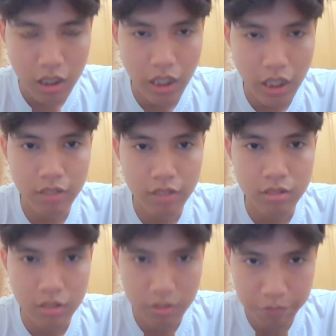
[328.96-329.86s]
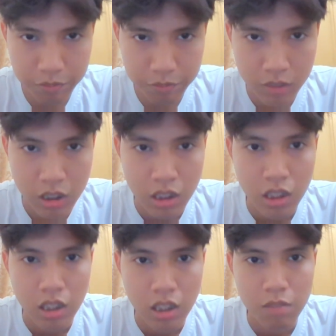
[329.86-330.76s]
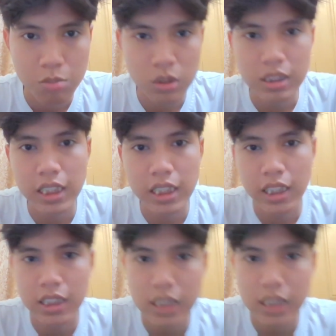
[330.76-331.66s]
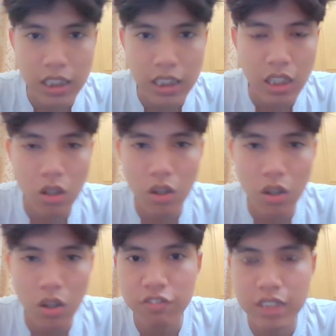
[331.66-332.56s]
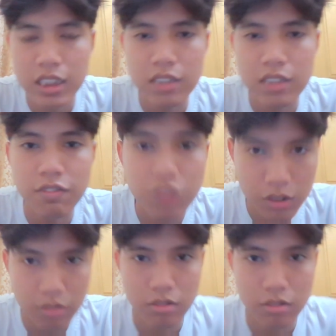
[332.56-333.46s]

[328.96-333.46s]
and both ends of the foot.